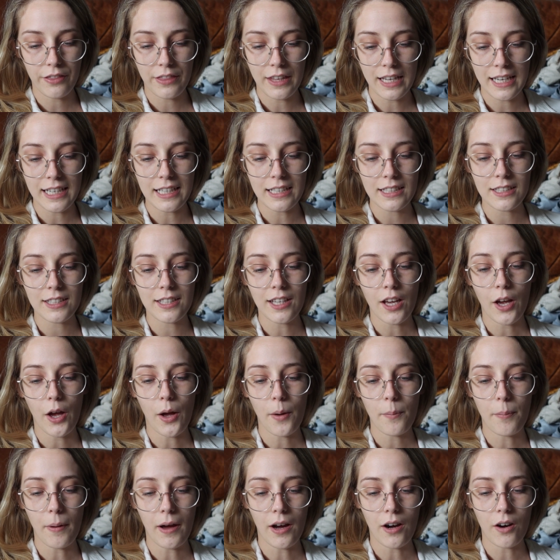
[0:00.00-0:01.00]
things
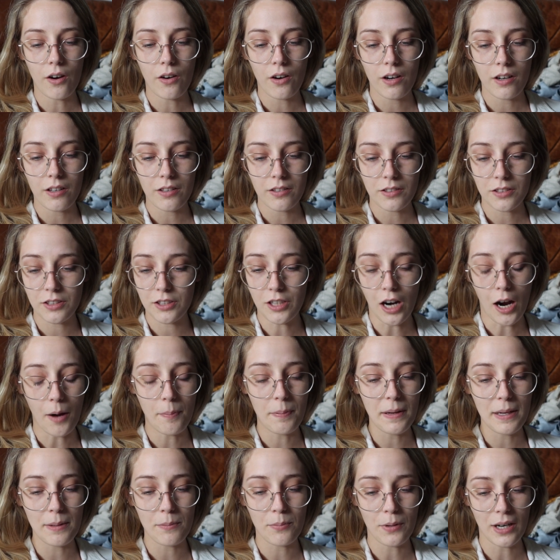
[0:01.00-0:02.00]
about
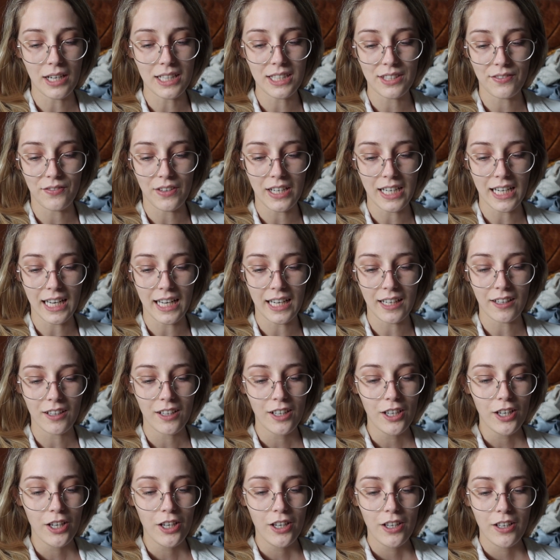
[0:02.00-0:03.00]
stopping breastfeeding.
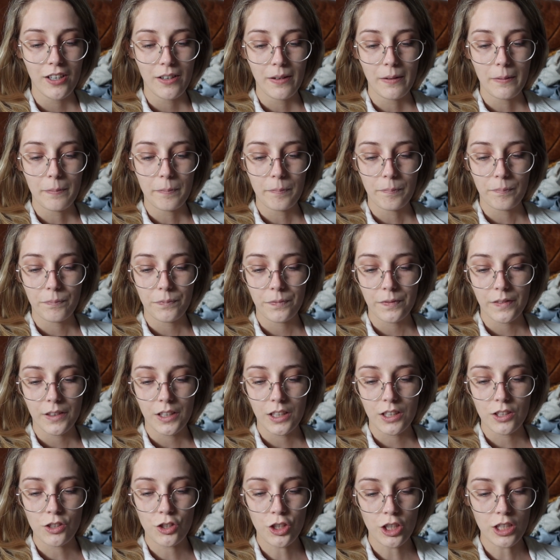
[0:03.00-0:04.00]

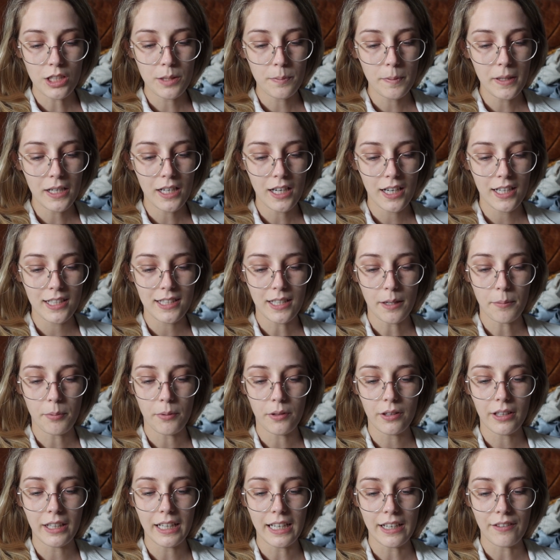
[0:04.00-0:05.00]
Just because I
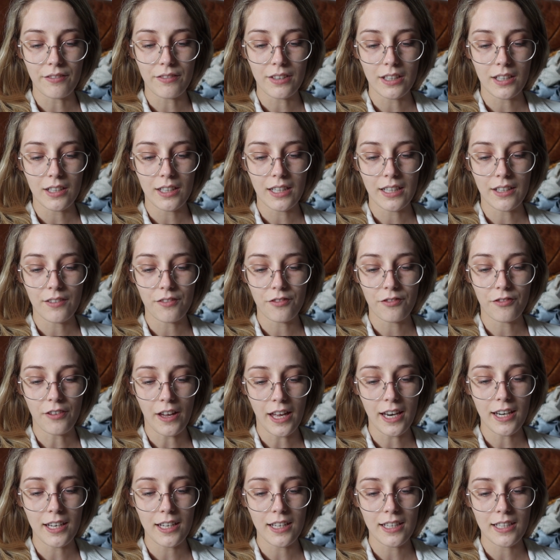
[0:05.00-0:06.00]
believed in
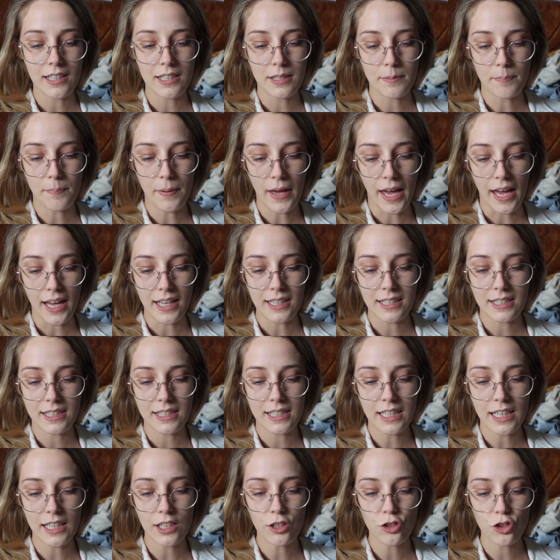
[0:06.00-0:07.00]
fed is
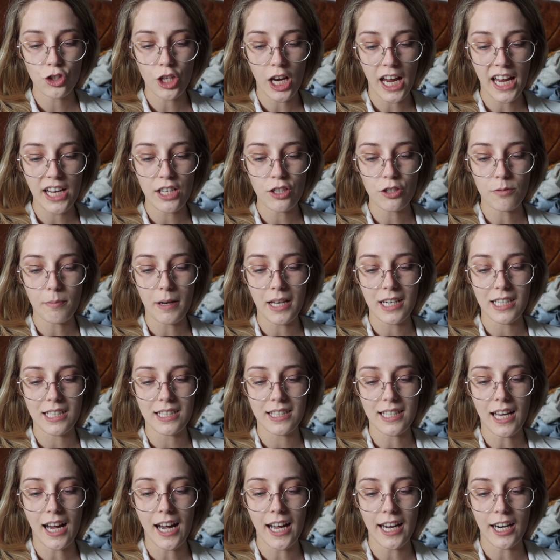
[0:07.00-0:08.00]
best didn't change my
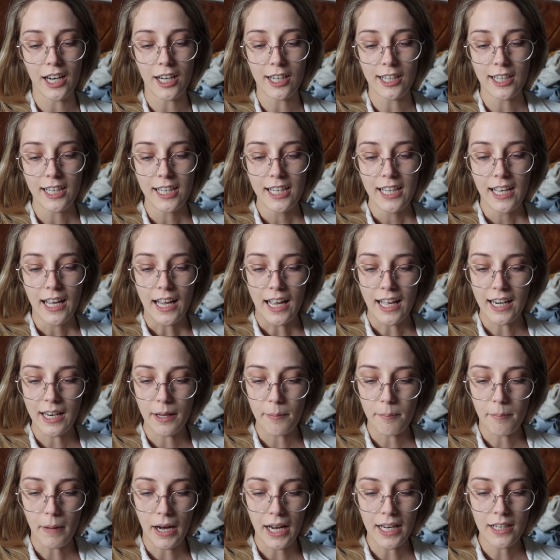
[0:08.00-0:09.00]
desire, and
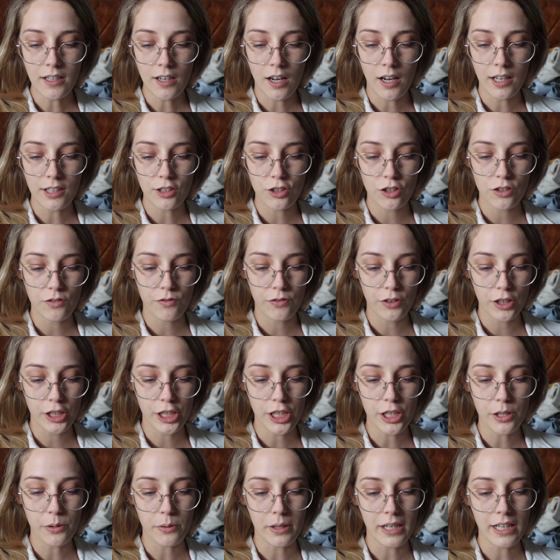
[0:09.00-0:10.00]
it might not for
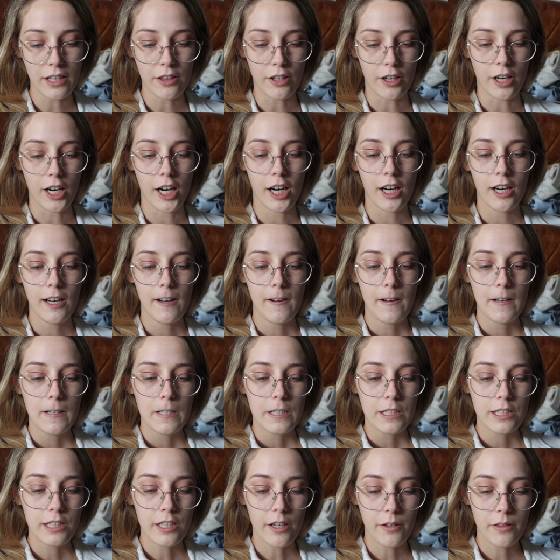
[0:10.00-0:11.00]
you either.
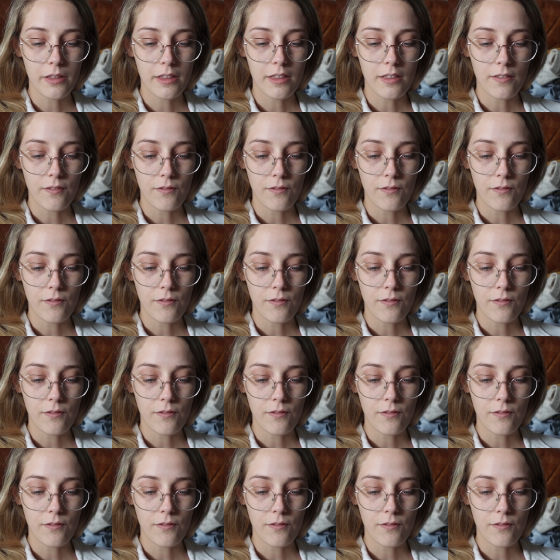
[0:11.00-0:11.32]
So